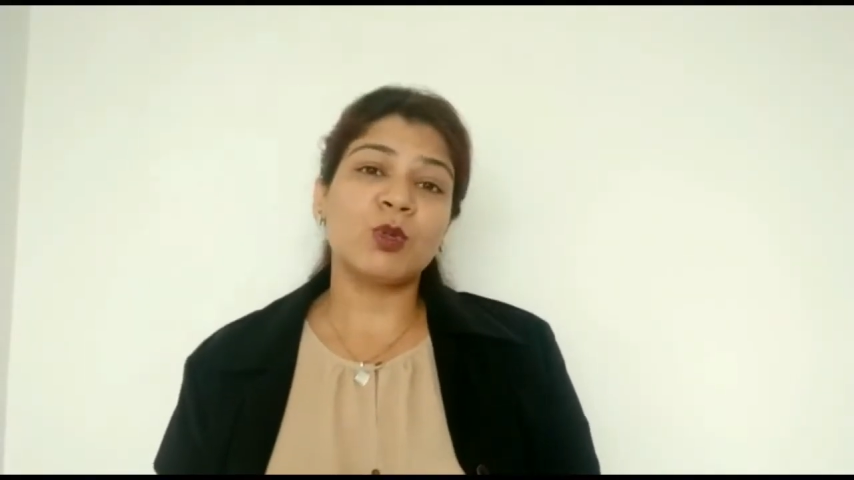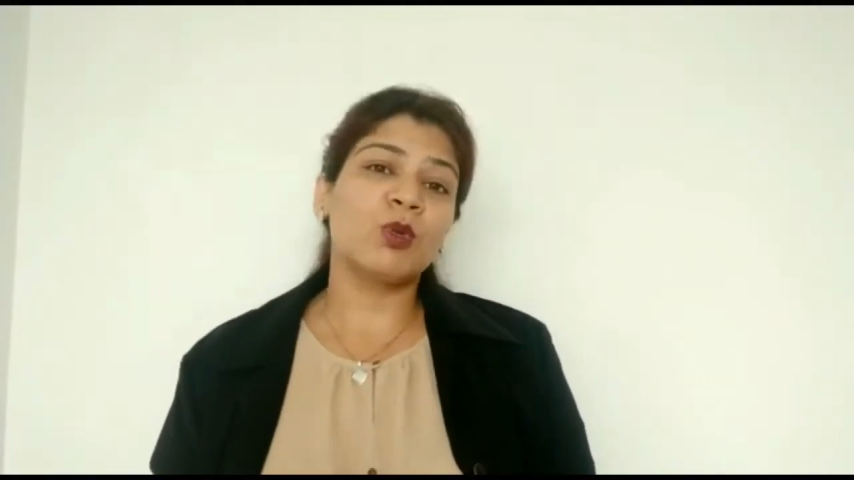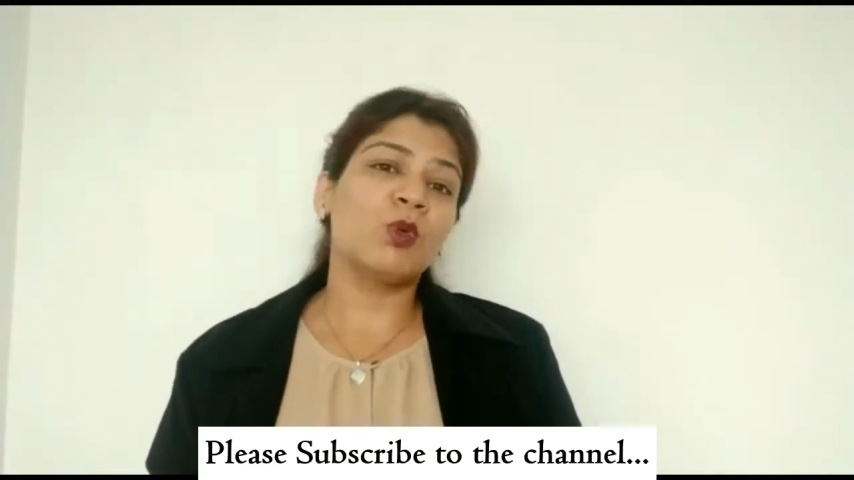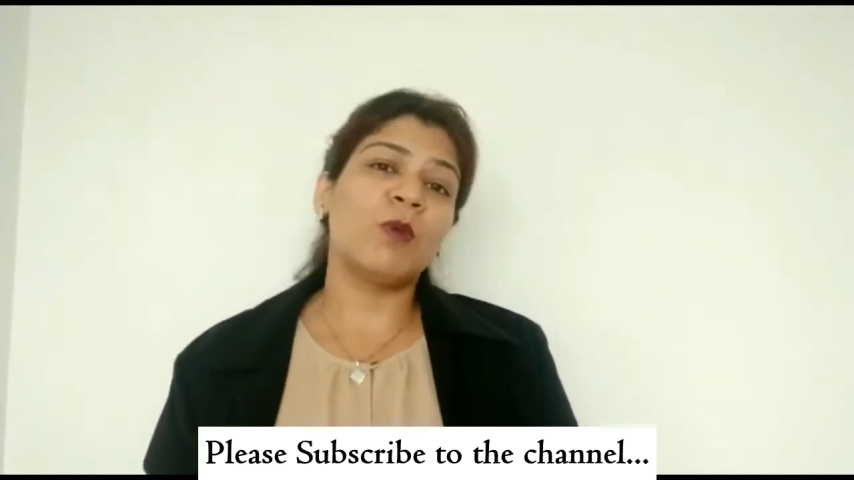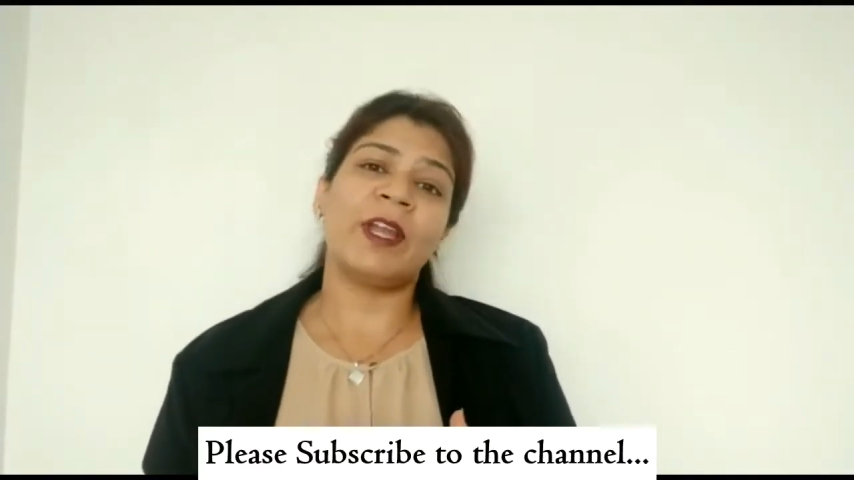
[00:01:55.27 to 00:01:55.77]
to
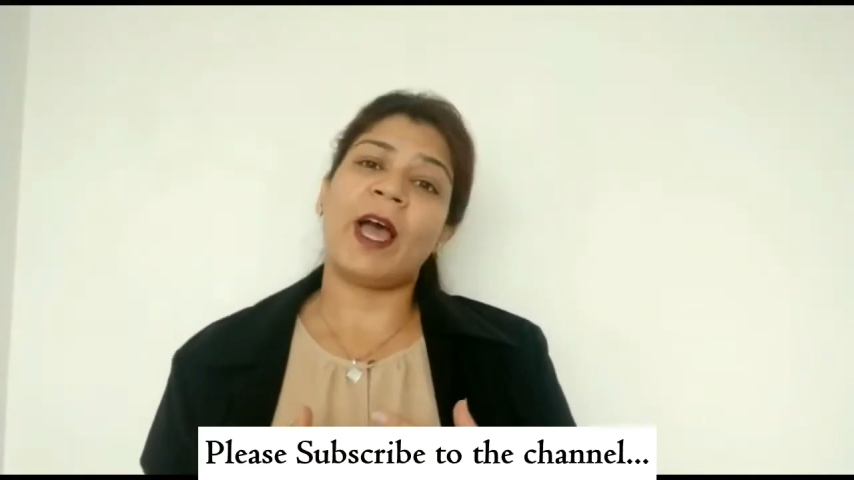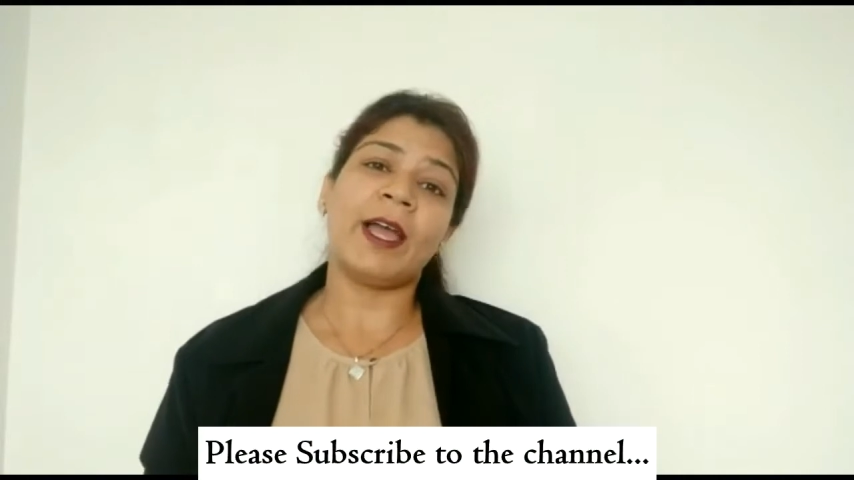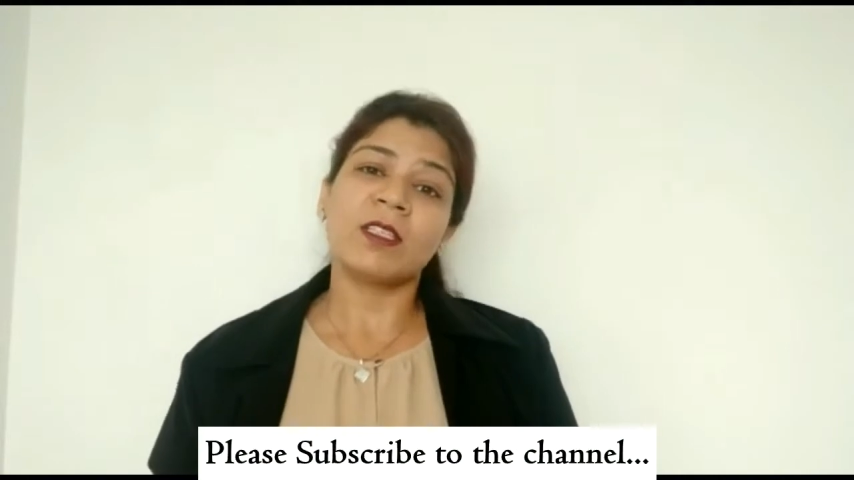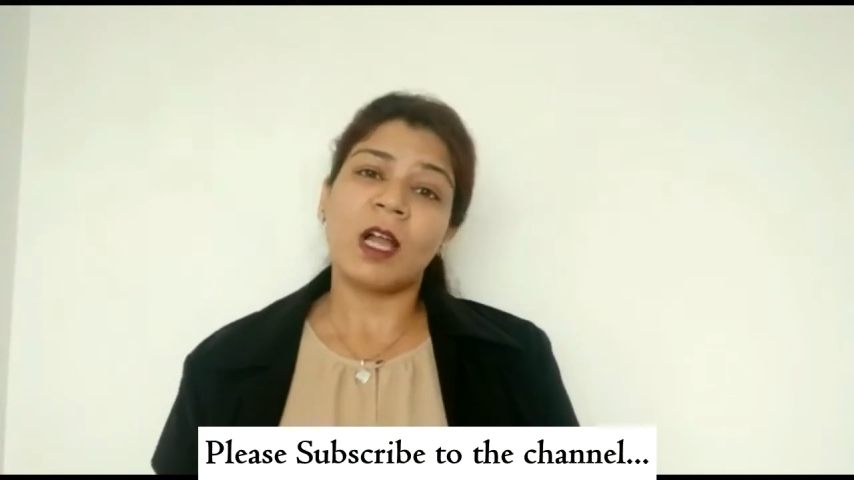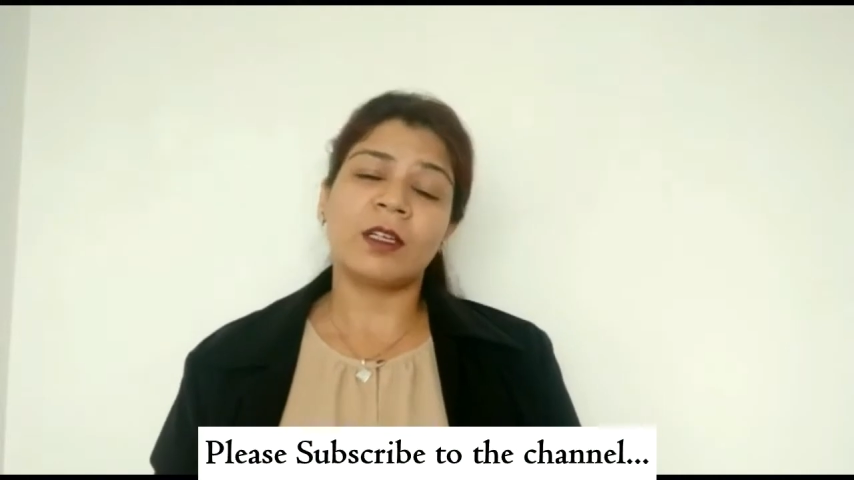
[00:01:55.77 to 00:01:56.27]
do when
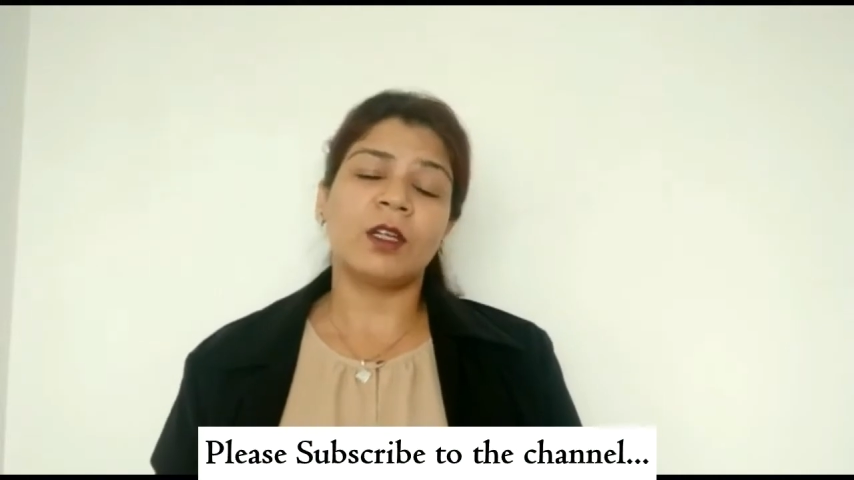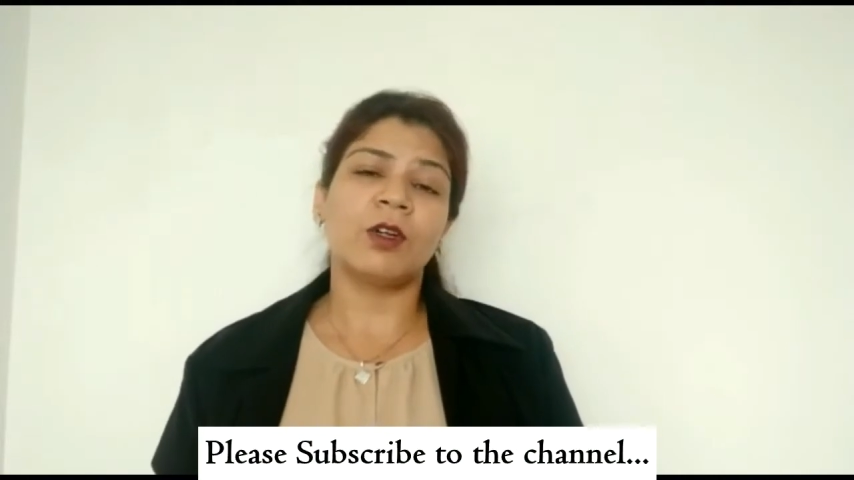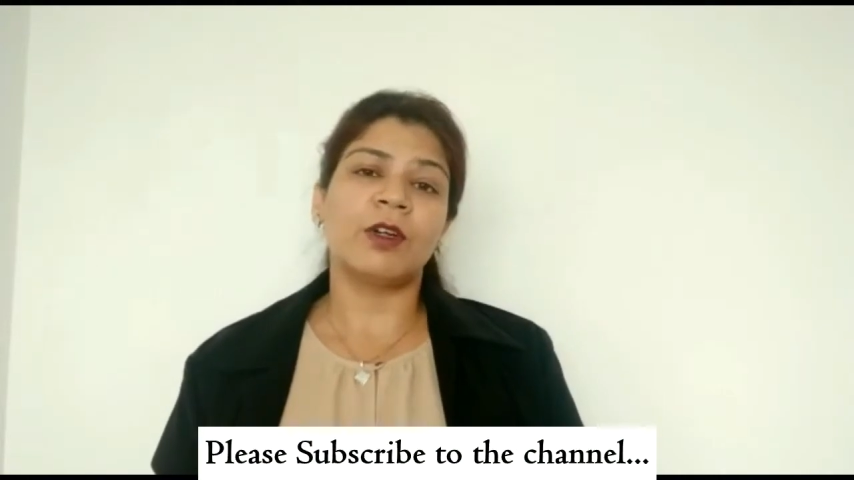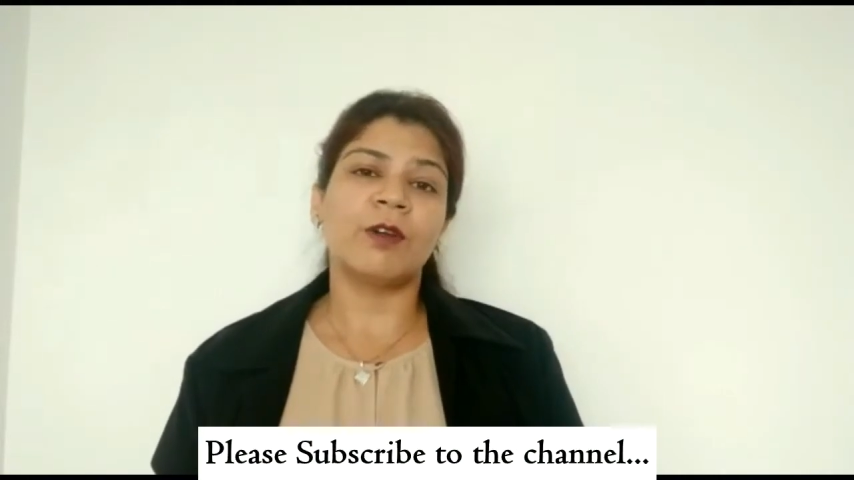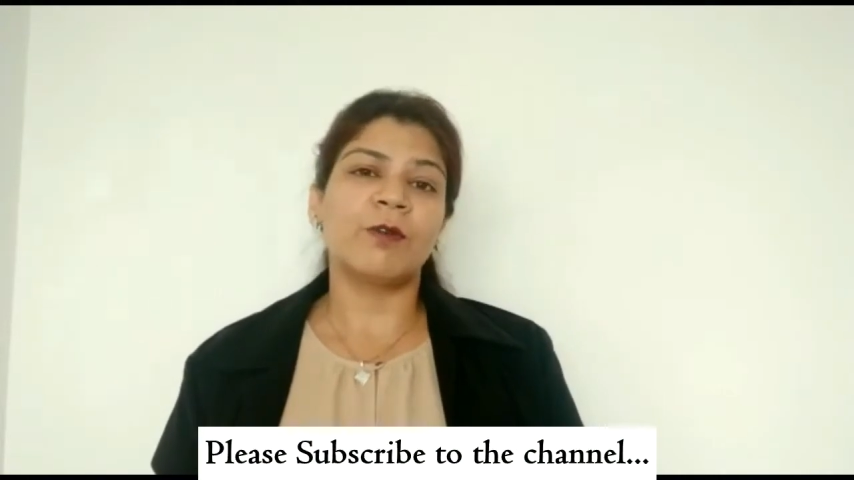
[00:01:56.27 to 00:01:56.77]
I started
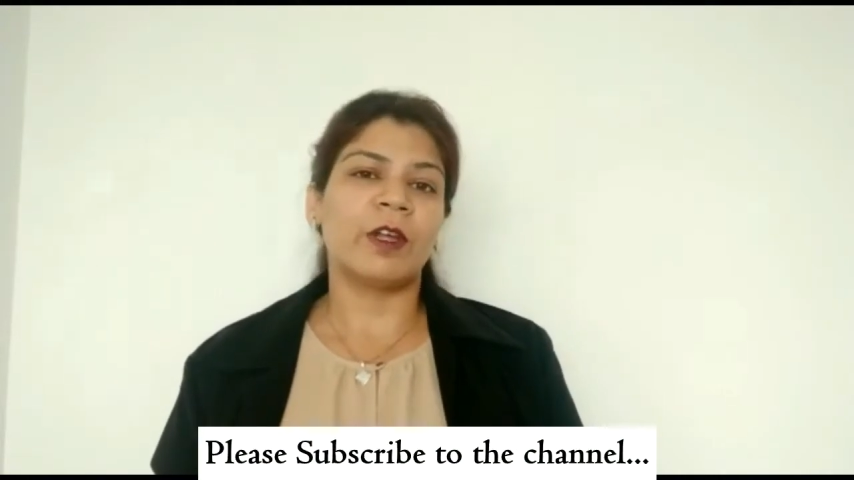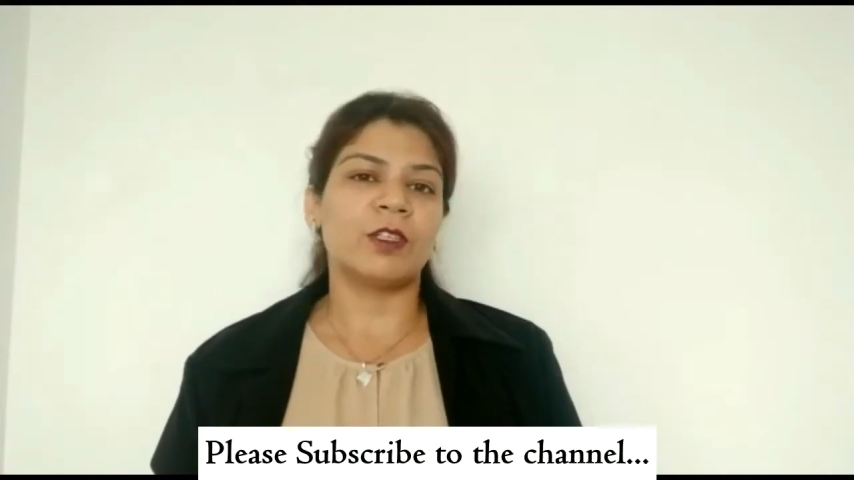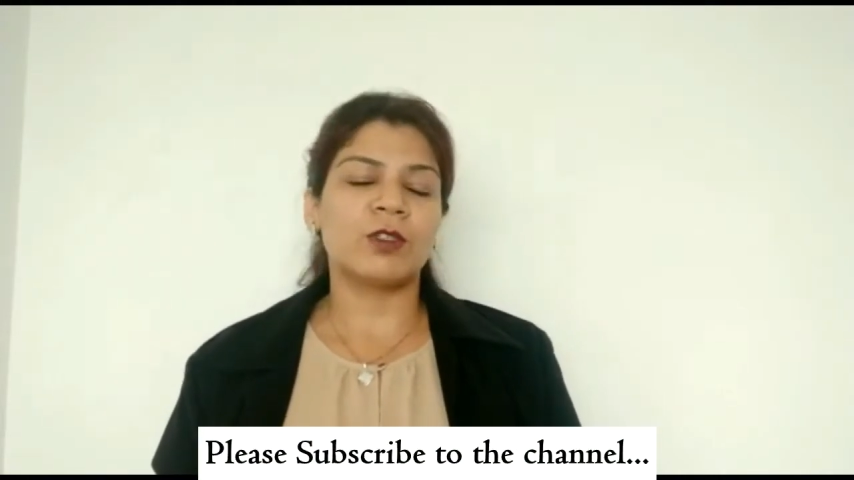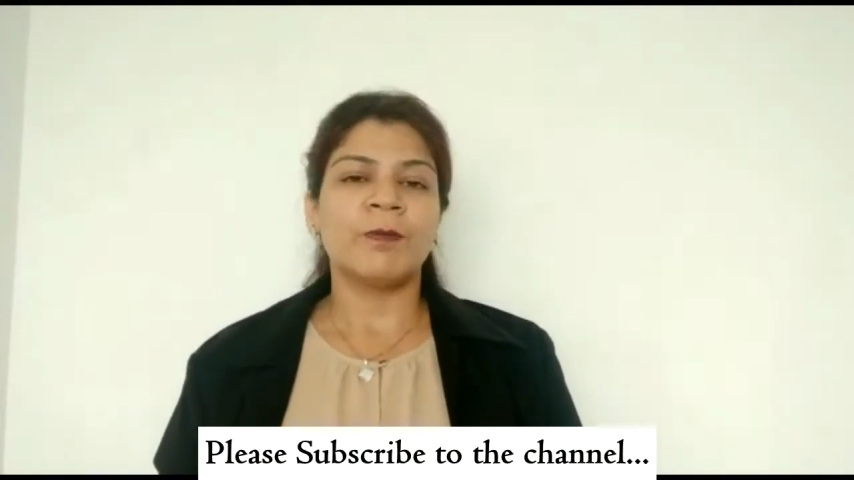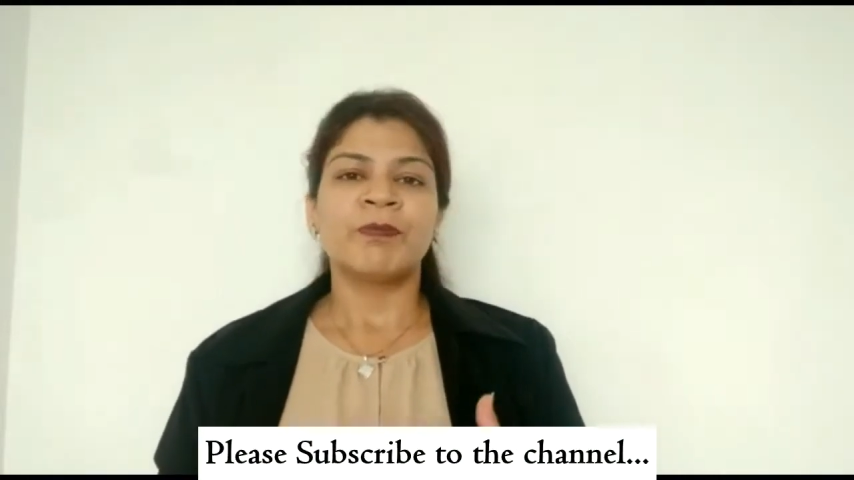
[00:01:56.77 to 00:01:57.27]
learning
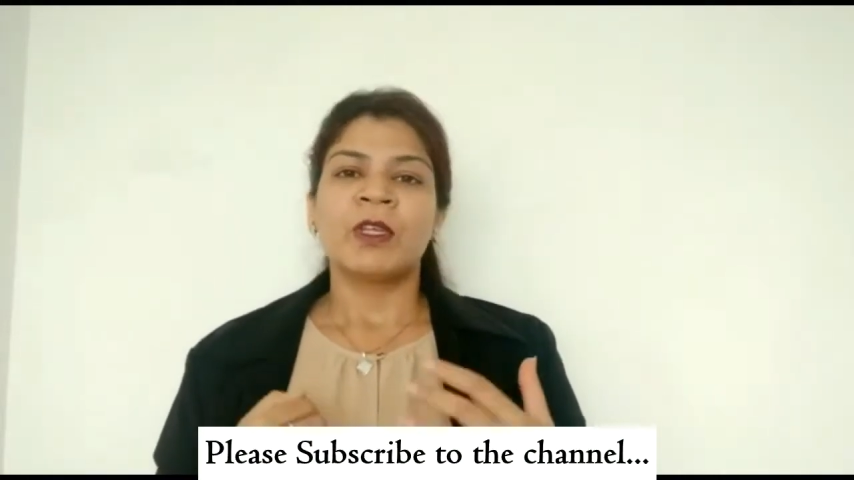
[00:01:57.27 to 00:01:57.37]
French.